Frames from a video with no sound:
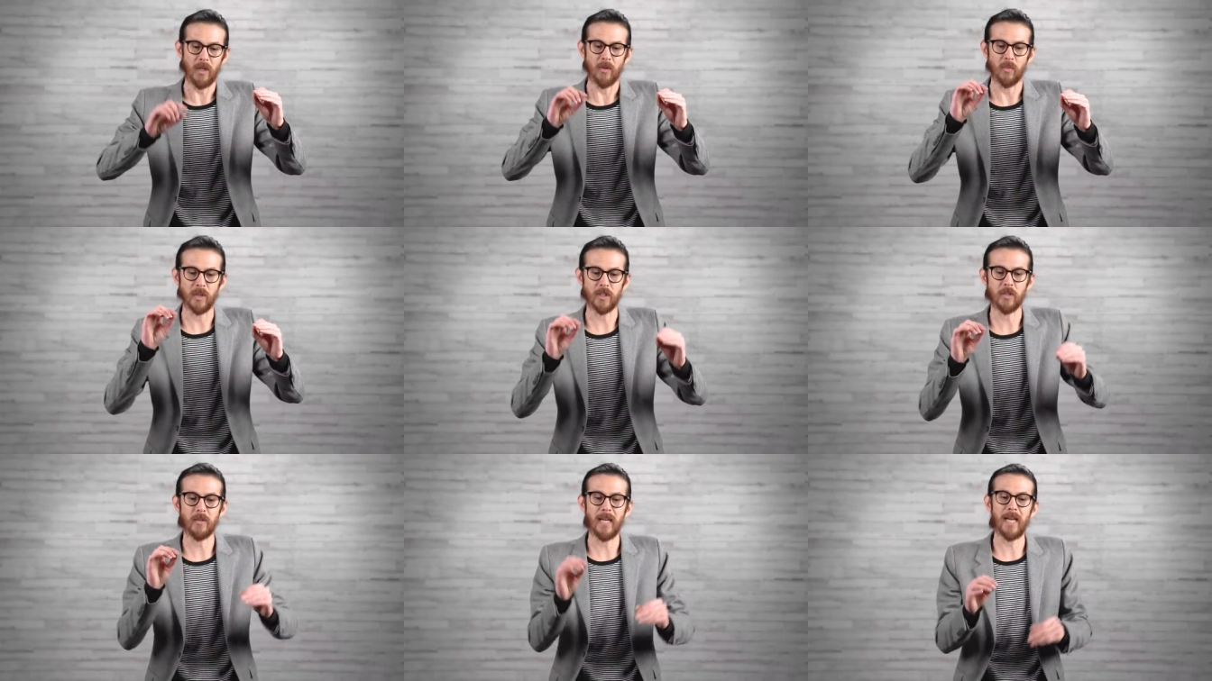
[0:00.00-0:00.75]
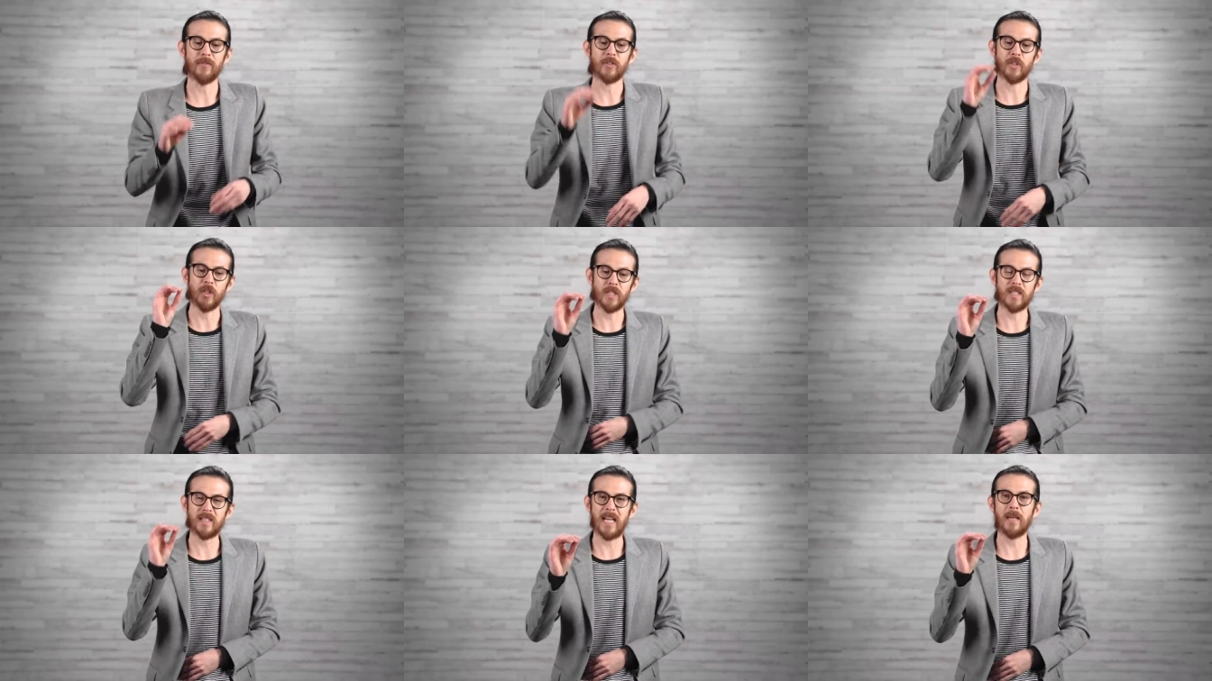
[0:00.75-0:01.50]
When you have good
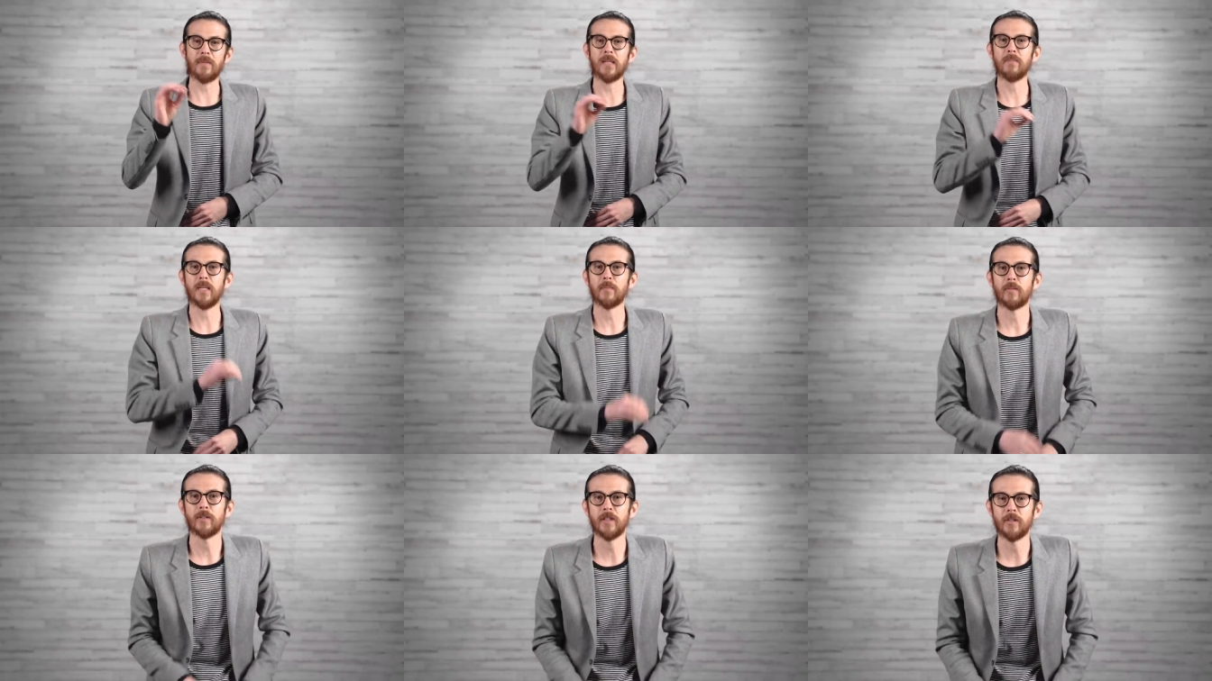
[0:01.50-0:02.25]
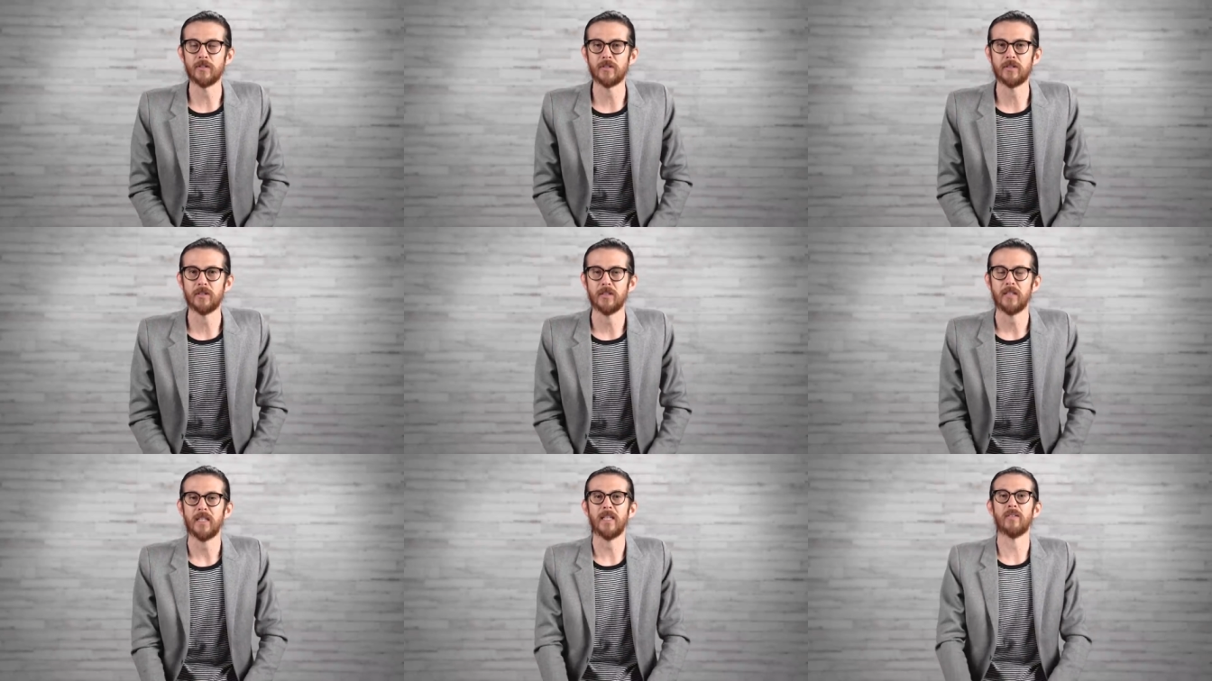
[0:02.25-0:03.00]
SAMe being produced,
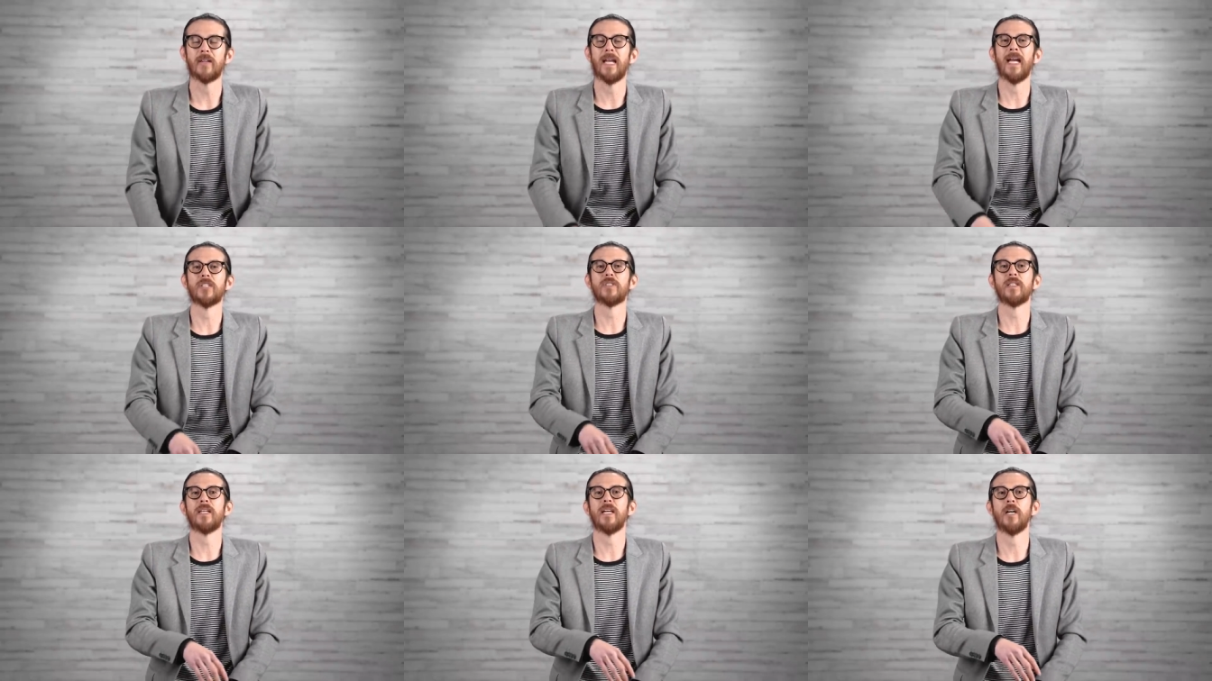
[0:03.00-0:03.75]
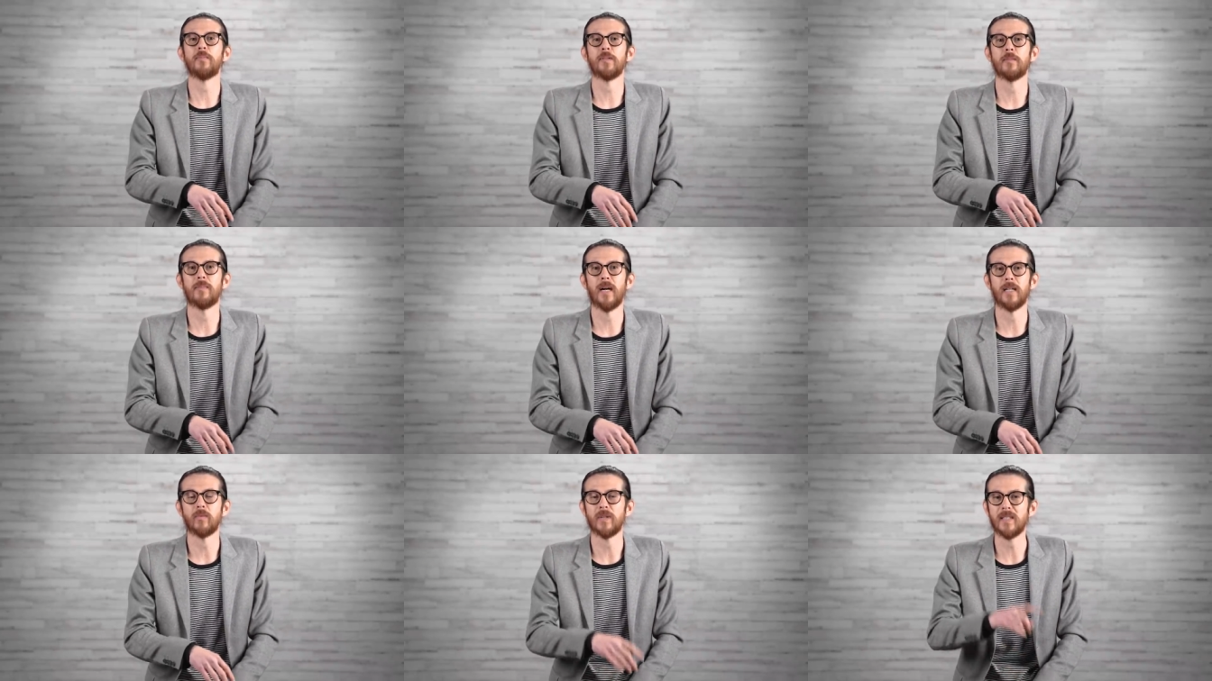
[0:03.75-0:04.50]
it'll actually help your
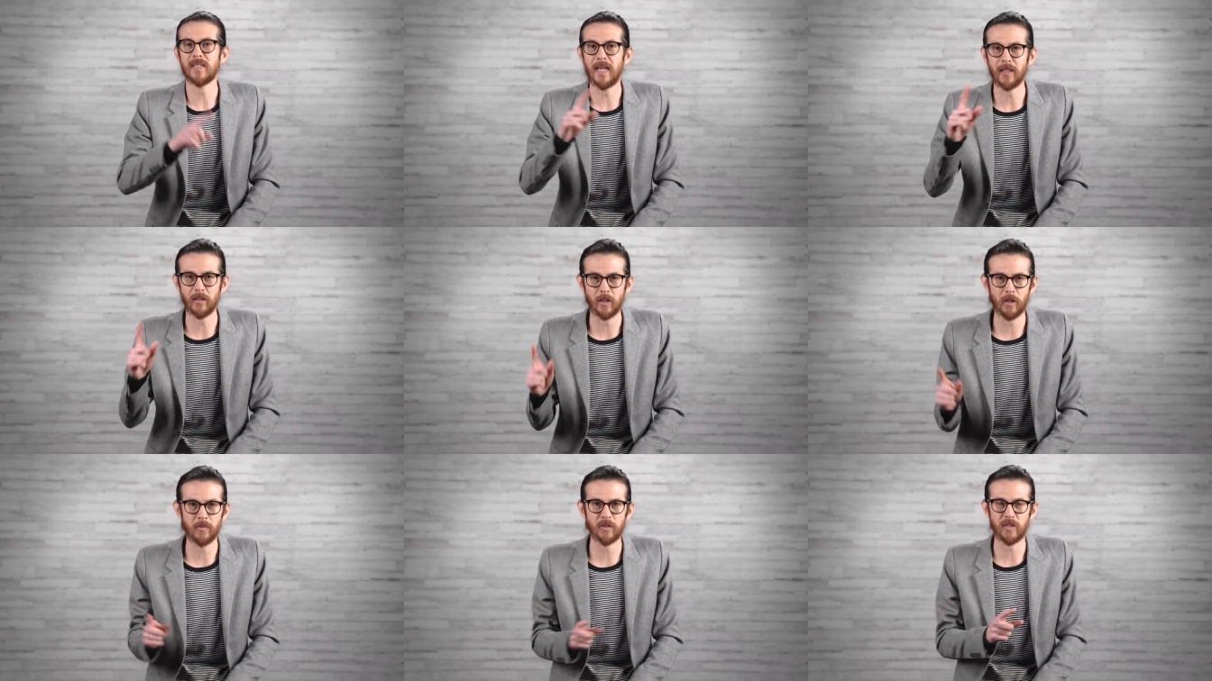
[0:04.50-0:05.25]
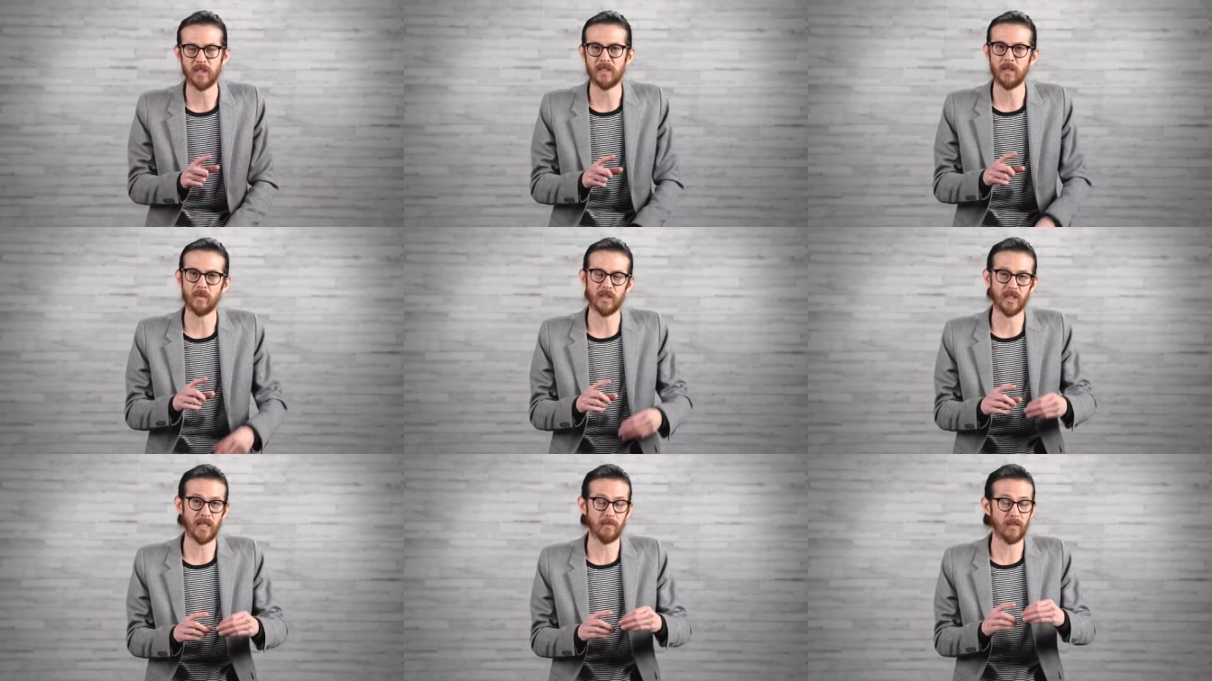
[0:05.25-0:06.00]
body recycle homocysteine,
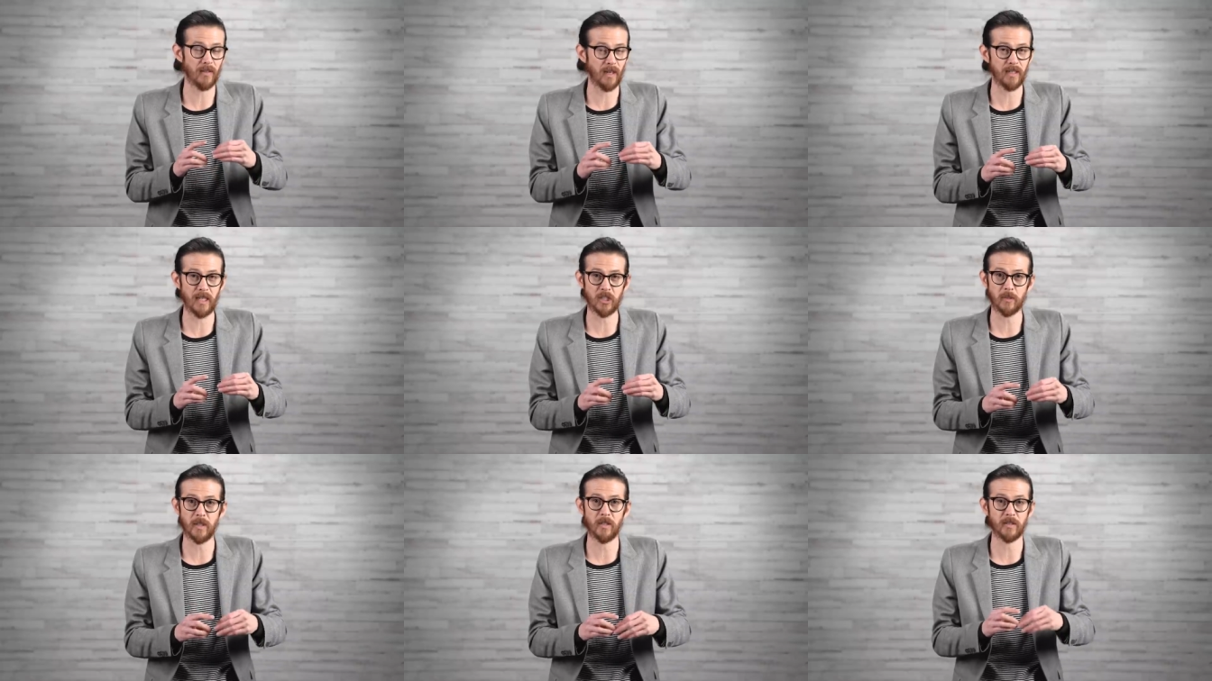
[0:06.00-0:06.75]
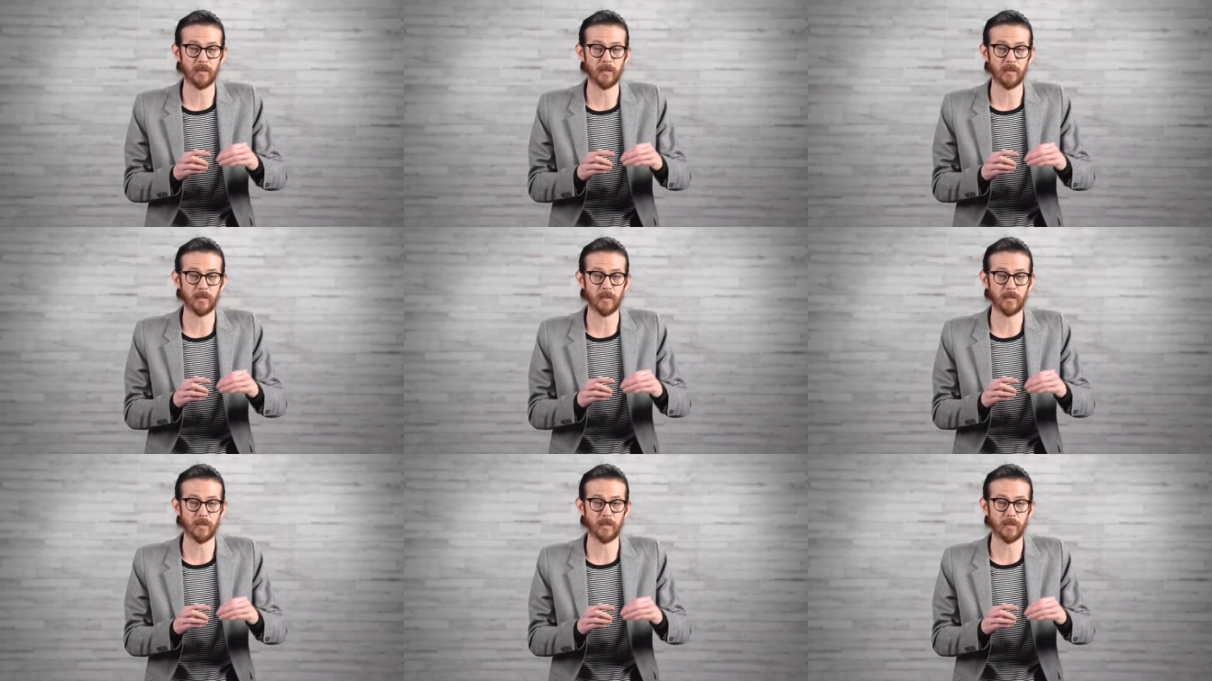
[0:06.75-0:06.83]
which can be very detrimental.